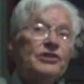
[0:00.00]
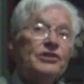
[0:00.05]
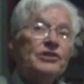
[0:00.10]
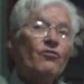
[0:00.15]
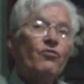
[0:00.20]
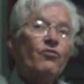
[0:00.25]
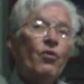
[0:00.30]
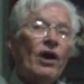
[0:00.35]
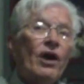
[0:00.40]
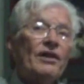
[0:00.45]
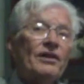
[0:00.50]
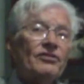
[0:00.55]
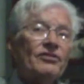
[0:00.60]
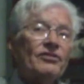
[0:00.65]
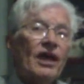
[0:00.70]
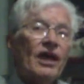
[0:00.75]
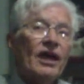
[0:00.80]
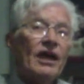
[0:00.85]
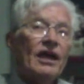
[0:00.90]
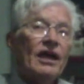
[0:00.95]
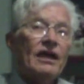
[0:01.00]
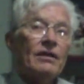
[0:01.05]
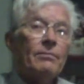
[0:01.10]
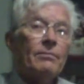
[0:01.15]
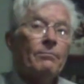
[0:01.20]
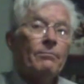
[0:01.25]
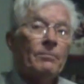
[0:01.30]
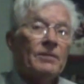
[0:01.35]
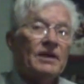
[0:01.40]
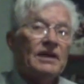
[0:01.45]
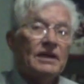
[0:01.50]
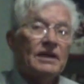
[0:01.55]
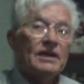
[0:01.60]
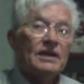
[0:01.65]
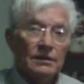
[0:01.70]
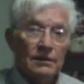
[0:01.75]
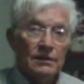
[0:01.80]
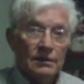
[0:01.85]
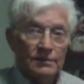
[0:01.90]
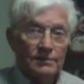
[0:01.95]
what they mean,
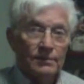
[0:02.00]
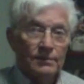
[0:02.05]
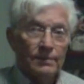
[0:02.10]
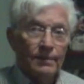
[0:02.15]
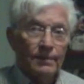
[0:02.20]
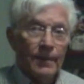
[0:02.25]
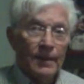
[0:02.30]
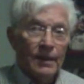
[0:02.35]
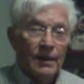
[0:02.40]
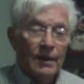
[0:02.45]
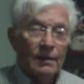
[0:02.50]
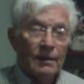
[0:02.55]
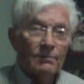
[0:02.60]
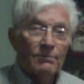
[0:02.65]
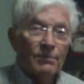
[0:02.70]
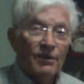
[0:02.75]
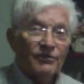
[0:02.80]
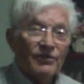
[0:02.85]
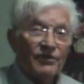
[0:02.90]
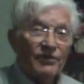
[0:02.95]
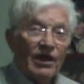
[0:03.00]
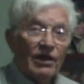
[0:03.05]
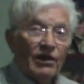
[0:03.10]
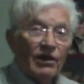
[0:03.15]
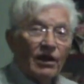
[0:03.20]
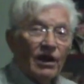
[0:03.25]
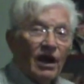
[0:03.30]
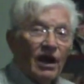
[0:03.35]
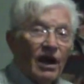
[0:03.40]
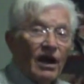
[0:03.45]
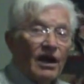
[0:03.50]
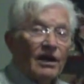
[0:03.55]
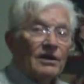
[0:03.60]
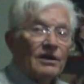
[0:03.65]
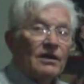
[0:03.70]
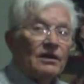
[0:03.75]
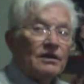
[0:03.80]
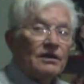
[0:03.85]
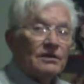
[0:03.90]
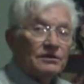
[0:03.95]
but they are
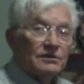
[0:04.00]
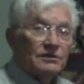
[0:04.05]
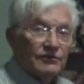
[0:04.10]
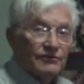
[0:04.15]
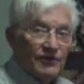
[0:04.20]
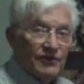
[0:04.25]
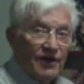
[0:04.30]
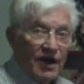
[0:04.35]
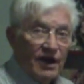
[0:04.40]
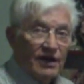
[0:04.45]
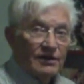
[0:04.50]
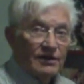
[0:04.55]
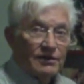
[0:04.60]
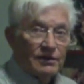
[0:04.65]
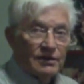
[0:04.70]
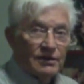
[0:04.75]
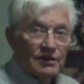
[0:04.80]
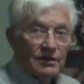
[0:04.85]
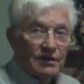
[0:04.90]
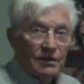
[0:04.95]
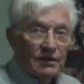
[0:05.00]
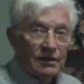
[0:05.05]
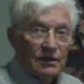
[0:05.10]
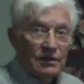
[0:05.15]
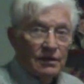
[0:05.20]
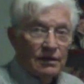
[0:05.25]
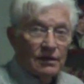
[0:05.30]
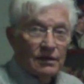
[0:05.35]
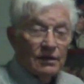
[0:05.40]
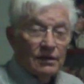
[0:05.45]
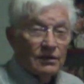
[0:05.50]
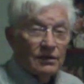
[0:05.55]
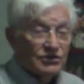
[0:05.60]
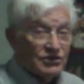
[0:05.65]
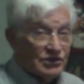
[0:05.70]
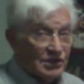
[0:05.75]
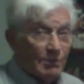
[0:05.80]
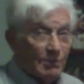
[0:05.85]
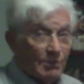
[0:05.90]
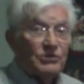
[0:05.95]
undefined.
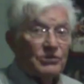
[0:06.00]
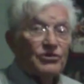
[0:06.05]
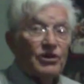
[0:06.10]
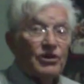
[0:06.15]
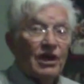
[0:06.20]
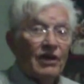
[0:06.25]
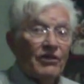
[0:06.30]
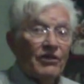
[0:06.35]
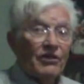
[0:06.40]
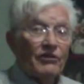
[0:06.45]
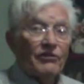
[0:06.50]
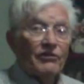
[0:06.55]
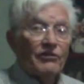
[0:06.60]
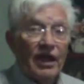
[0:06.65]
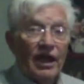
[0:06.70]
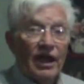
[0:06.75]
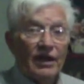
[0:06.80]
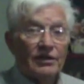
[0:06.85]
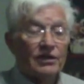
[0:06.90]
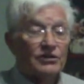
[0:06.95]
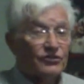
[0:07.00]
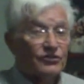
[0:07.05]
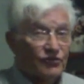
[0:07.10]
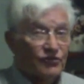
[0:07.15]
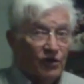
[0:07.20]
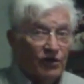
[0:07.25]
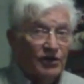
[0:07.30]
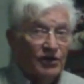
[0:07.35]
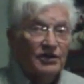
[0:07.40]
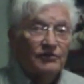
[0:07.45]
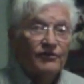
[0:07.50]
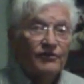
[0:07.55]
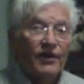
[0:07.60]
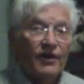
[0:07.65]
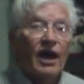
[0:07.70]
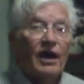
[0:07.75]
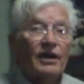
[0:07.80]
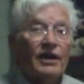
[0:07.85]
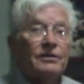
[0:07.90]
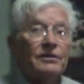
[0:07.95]
Symmetry, on the other hand, is fully
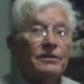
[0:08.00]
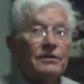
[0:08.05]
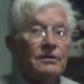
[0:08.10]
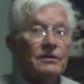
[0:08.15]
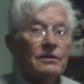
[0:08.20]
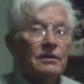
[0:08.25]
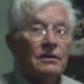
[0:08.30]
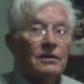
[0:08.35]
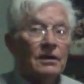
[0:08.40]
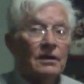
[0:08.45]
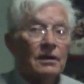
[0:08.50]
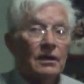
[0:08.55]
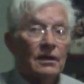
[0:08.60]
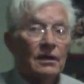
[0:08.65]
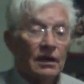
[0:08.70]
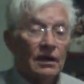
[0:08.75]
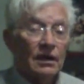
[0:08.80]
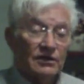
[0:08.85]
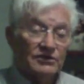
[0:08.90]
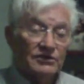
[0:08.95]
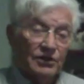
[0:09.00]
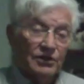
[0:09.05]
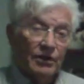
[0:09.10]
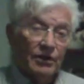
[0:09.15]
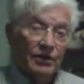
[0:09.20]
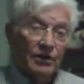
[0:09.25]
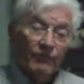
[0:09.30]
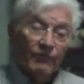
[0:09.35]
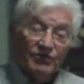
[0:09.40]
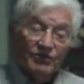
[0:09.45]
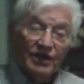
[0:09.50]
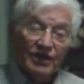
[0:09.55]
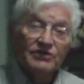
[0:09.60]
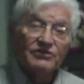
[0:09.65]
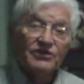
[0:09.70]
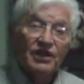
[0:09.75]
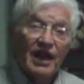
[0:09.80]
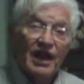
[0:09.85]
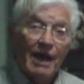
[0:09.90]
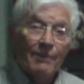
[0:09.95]
defined as things
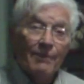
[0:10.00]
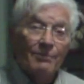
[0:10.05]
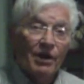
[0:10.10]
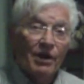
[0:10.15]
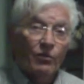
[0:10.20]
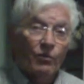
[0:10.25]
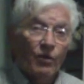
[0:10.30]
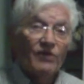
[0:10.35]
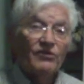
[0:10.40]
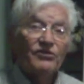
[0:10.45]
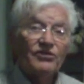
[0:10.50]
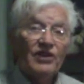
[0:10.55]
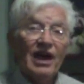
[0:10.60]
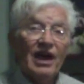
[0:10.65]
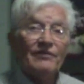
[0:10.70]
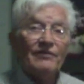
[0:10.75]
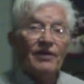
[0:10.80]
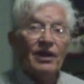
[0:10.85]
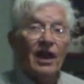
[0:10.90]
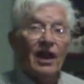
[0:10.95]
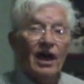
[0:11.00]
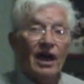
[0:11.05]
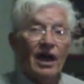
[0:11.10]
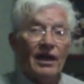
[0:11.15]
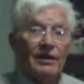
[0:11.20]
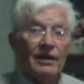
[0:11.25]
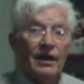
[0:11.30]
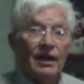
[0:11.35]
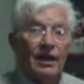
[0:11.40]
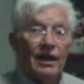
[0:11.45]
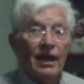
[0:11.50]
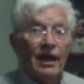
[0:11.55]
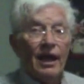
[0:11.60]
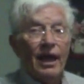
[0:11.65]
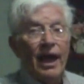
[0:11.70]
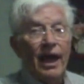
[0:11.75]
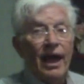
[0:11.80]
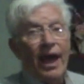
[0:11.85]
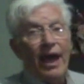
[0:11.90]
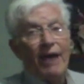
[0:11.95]
that happen on one side of a line
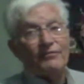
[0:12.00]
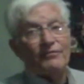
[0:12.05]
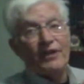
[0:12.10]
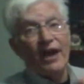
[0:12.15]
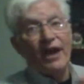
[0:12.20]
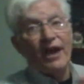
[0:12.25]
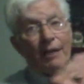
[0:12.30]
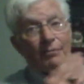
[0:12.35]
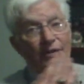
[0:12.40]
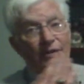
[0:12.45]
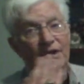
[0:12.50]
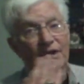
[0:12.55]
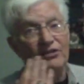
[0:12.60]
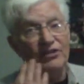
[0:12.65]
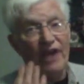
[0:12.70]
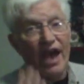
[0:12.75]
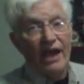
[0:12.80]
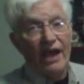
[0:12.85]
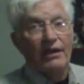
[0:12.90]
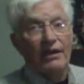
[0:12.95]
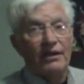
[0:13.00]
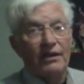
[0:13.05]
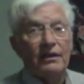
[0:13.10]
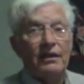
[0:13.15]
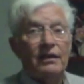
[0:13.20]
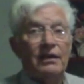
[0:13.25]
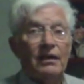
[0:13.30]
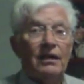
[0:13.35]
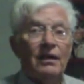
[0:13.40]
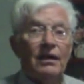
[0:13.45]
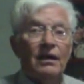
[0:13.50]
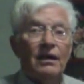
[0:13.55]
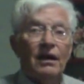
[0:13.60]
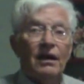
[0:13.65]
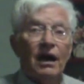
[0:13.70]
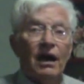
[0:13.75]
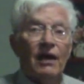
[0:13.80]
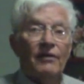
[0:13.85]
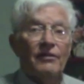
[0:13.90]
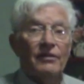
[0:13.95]
have to happen exactly
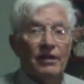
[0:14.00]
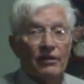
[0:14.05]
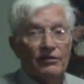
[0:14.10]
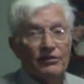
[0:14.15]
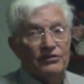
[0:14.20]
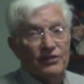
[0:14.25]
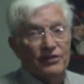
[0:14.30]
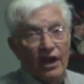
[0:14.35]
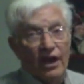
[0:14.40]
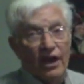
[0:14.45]
on the other side.